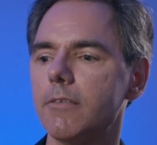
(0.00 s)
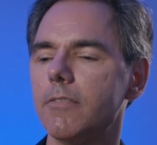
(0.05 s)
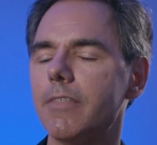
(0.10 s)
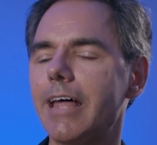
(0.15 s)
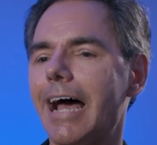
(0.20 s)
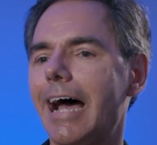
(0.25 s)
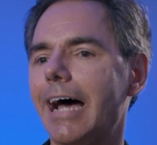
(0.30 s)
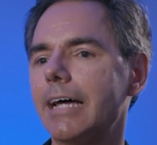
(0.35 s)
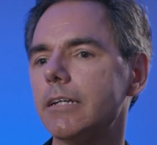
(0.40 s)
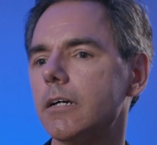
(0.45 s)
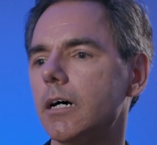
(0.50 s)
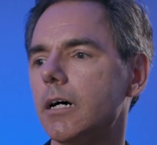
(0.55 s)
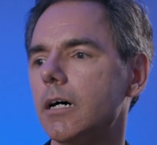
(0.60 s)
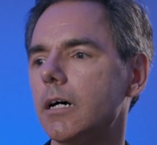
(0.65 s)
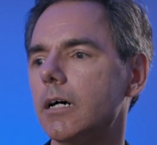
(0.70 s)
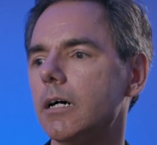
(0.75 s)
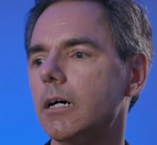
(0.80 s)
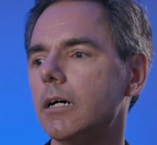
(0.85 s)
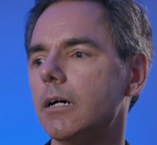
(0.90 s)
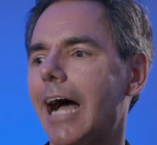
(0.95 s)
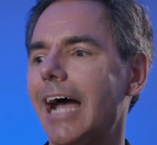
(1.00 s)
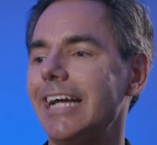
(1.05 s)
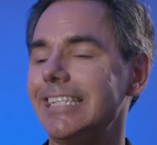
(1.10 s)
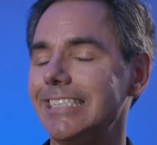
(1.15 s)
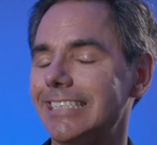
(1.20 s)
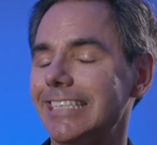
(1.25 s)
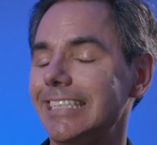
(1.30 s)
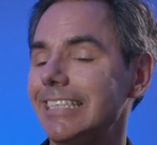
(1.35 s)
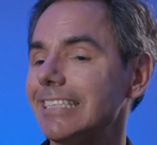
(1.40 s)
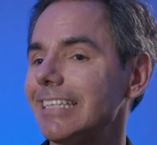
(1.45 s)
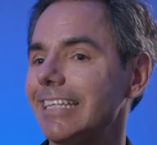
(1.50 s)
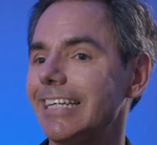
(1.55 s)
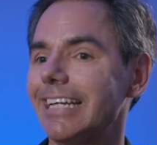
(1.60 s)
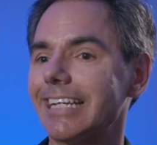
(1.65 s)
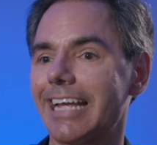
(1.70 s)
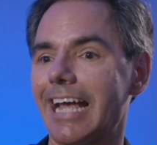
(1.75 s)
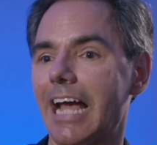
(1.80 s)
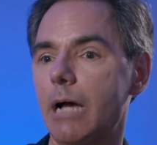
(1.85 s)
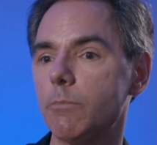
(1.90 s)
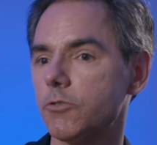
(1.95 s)
that uh, ideally
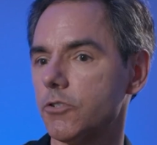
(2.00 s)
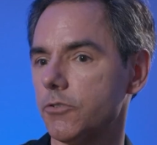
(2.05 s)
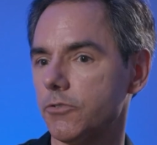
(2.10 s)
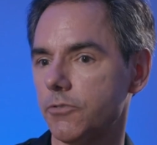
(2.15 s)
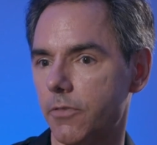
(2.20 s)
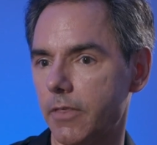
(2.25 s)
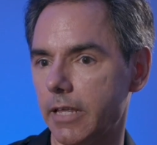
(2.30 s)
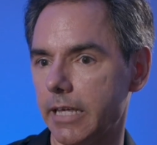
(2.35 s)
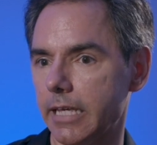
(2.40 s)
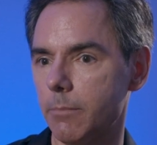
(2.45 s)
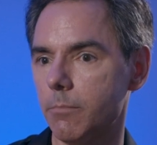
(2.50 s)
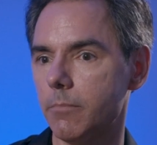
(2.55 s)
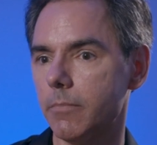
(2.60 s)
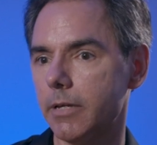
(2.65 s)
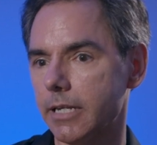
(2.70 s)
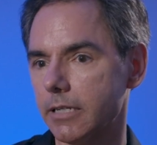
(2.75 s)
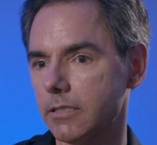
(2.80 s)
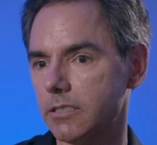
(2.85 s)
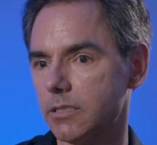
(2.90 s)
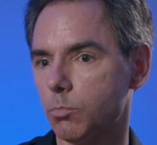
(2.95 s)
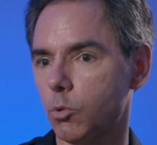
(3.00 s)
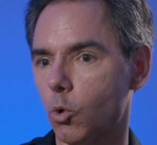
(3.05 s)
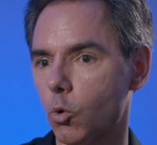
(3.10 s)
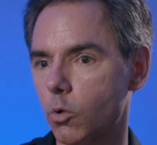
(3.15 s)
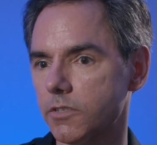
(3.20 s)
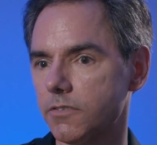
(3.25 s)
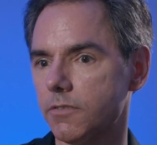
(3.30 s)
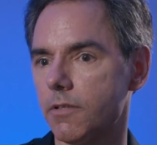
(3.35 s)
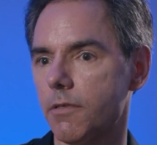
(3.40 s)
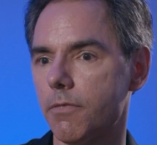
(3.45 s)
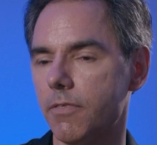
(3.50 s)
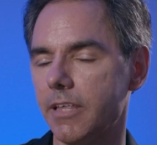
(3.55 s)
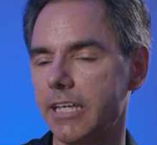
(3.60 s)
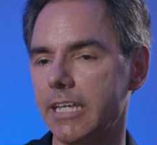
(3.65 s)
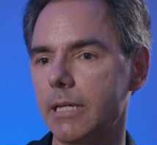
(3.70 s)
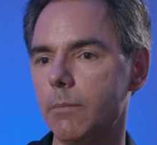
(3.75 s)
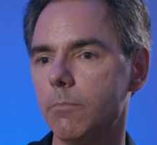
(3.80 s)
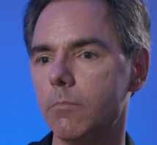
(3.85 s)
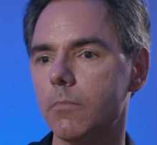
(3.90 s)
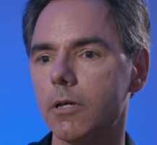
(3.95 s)
it captures theme, it explores the
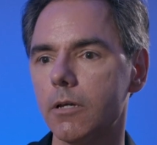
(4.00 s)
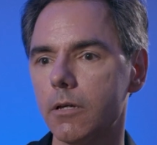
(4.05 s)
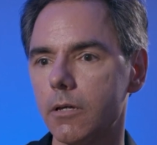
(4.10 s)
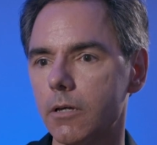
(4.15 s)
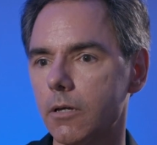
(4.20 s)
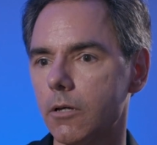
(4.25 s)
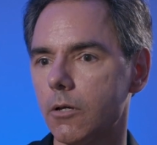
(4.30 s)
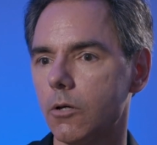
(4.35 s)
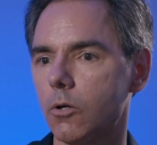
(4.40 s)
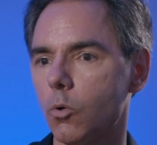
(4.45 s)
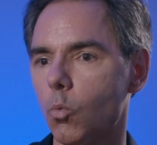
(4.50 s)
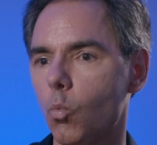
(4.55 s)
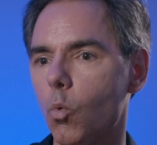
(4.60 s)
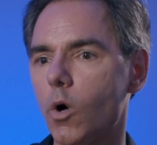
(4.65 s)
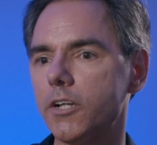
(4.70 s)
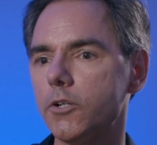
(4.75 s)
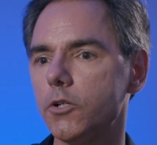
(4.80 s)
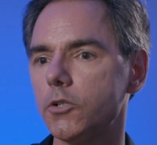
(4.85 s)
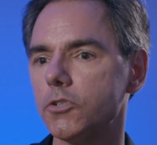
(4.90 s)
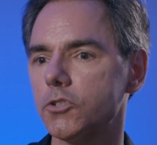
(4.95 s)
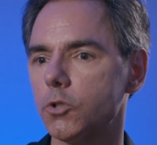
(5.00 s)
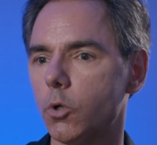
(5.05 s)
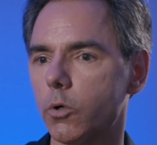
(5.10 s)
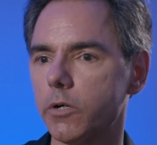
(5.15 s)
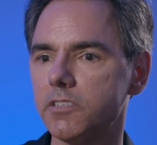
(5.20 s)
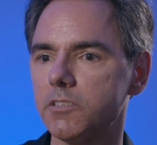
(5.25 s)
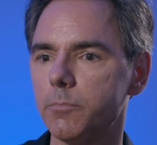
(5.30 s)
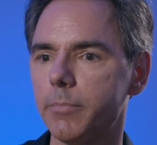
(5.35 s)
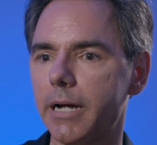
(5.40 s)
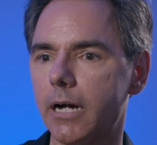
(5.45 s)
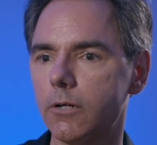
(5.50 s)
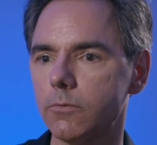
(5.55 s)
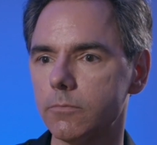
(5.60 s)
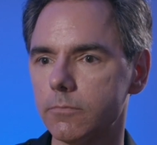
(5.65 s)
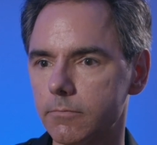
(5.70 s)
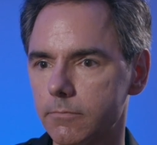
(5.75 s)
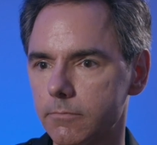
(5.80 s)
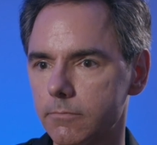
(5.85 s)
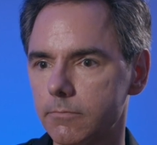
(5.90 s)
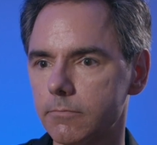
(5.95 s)
theme, what your story's about?